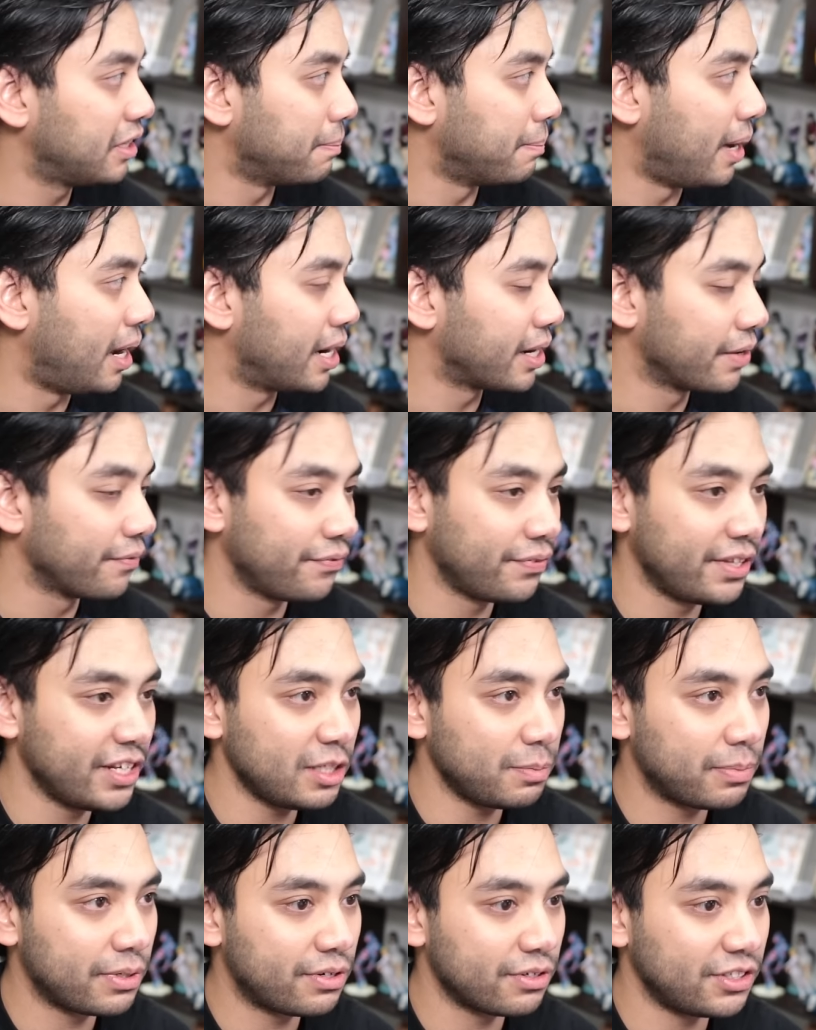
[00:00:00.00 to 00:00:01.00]
manga for this
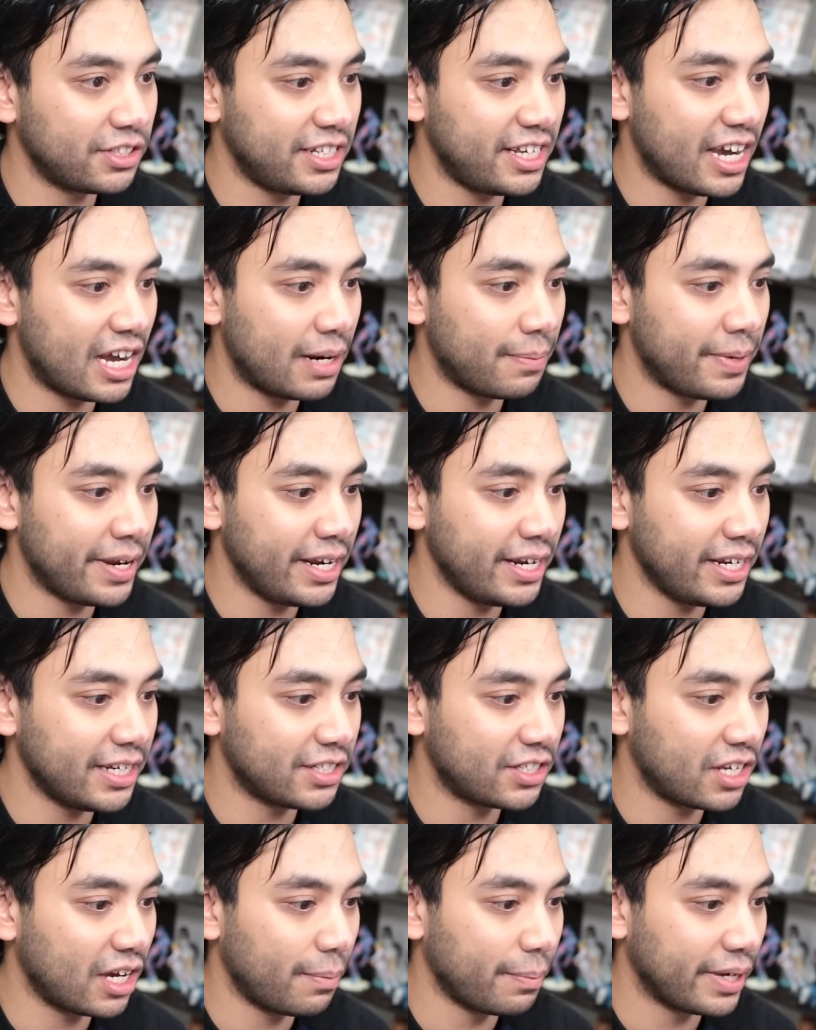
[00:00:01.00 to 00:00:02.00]
because the anime
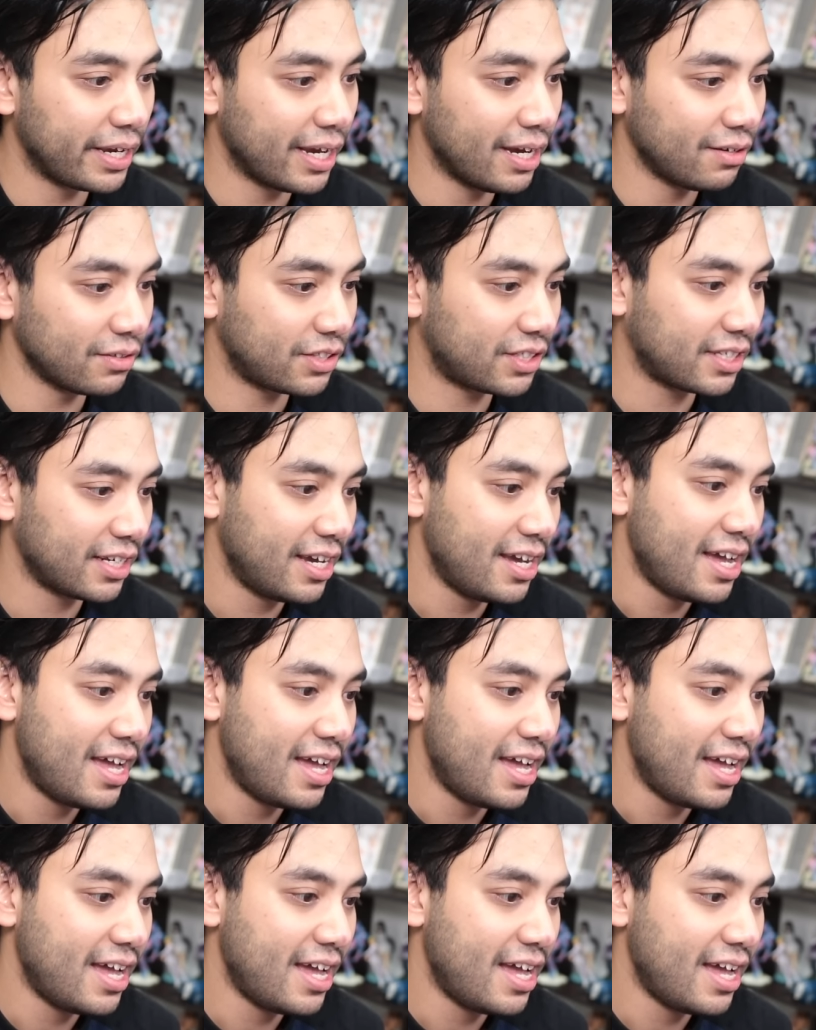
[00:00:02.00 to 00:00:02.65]
is coming out.